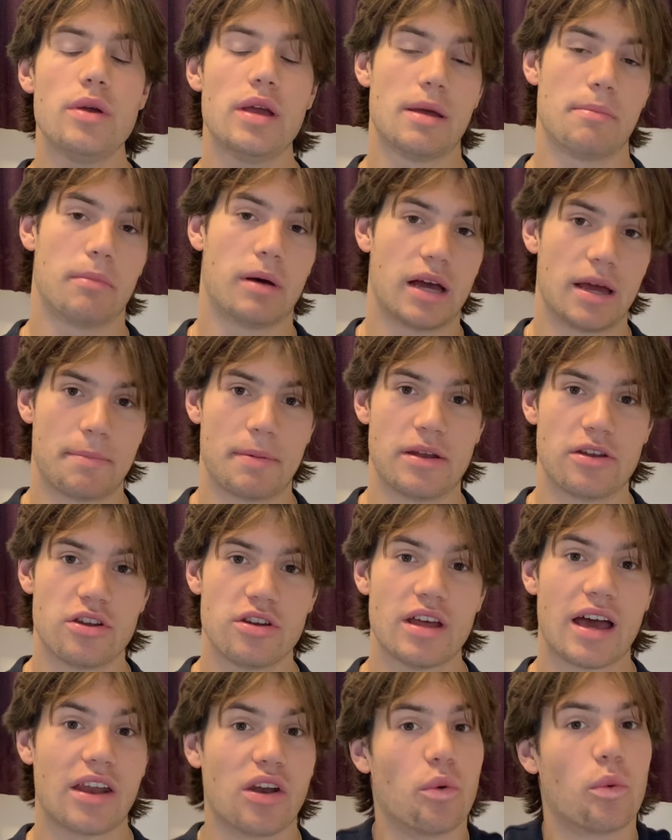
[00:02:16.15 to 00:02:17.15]
in my opinion,
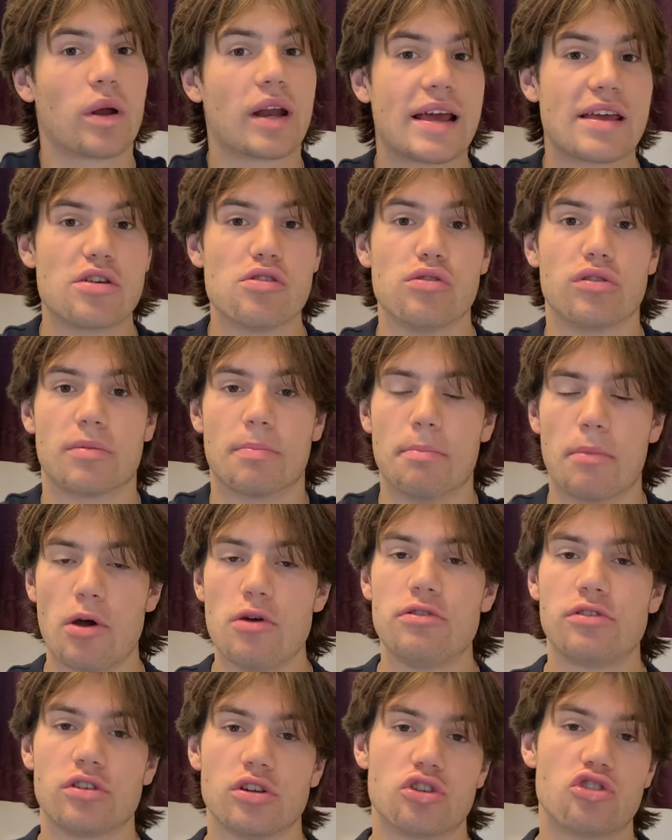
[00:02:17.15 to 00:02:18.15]
and the one I used
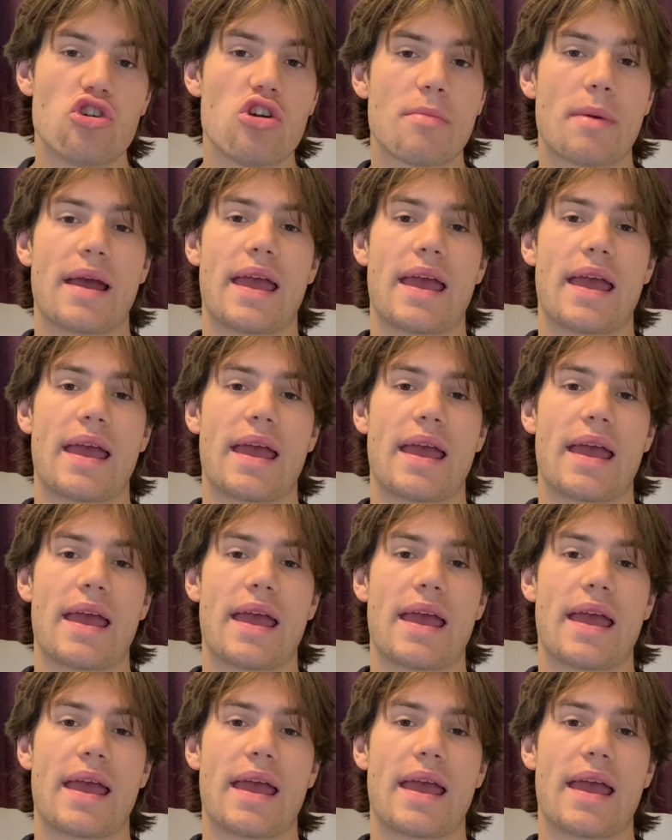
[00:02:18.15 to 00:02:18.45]
most during my